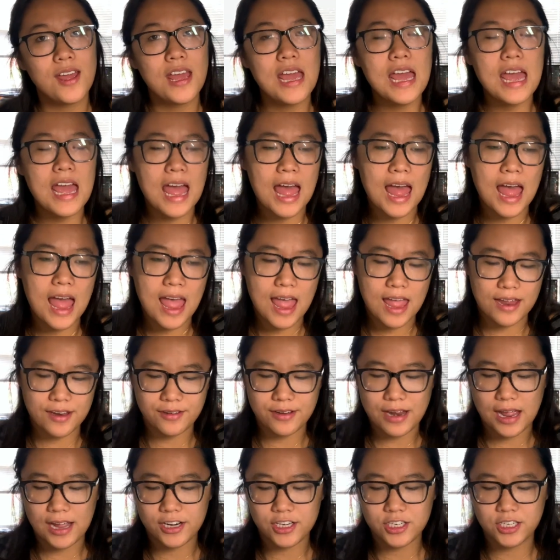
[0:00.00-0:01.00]
and
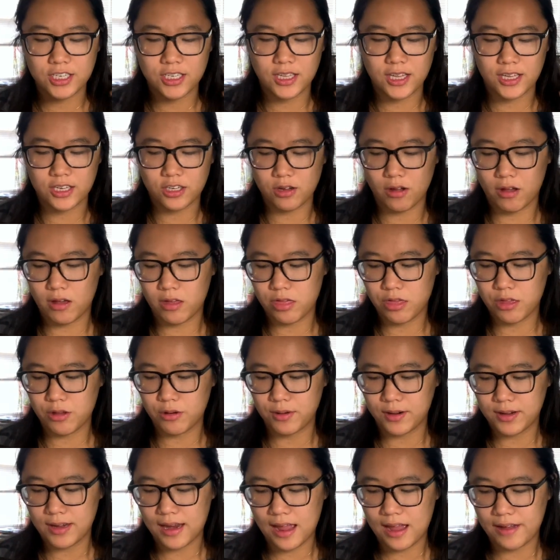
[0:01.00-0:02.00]
actually like going through
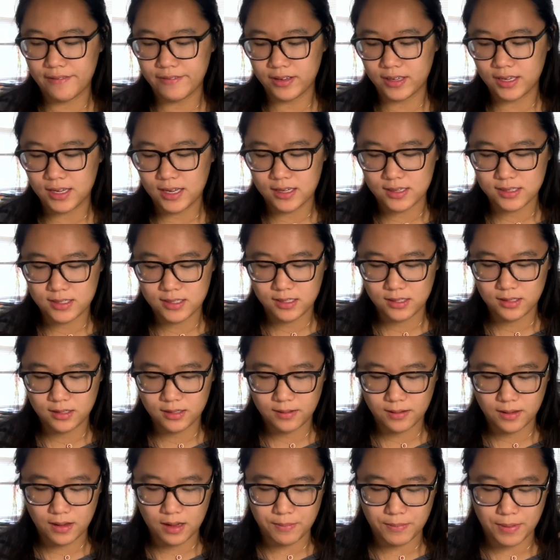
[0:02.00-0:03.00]
and having it
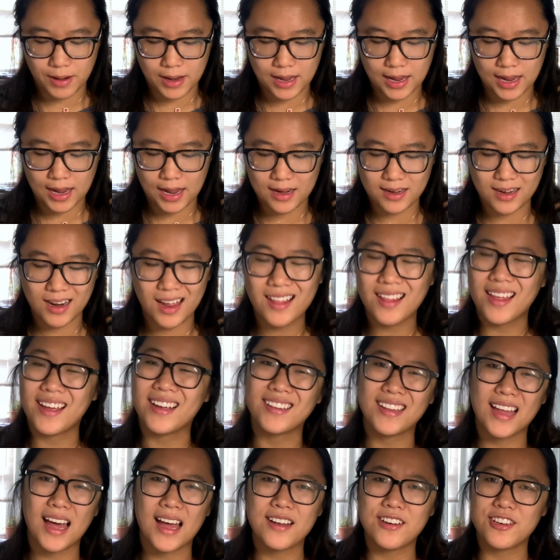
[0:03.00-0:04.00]
in my hand, I like
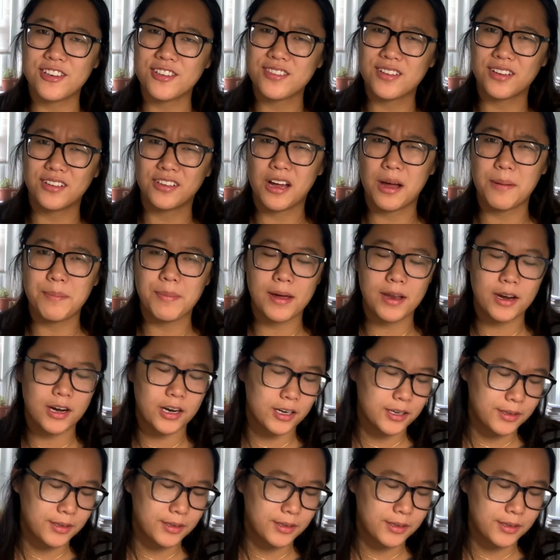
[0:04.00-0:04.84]
that just a lot better.